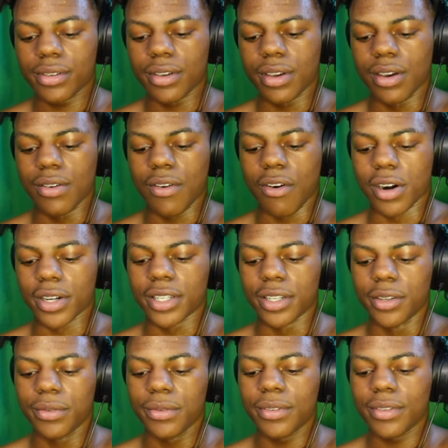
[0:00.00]
Oh,
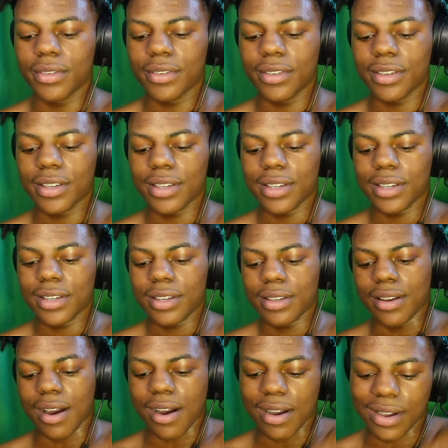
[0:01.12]
Arsenal.
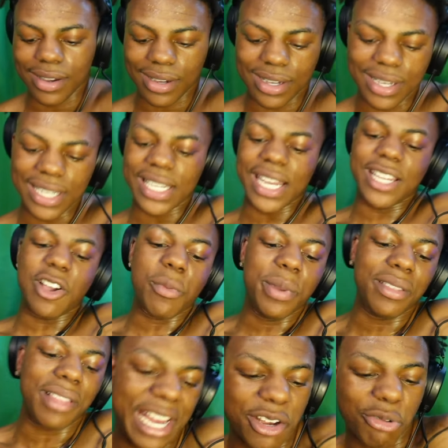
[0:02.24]
Nah, cause it is gonna be
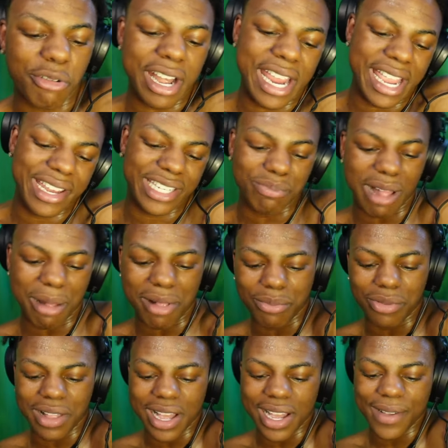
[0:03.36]
like cringe. Blah blah
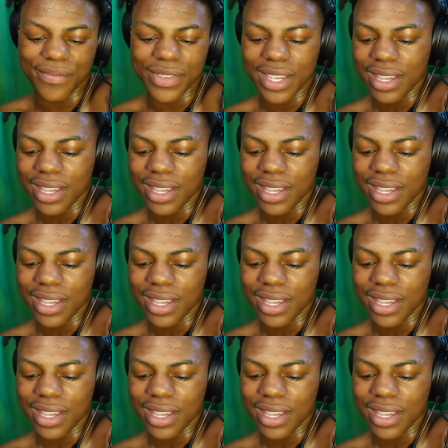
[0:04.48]
blah.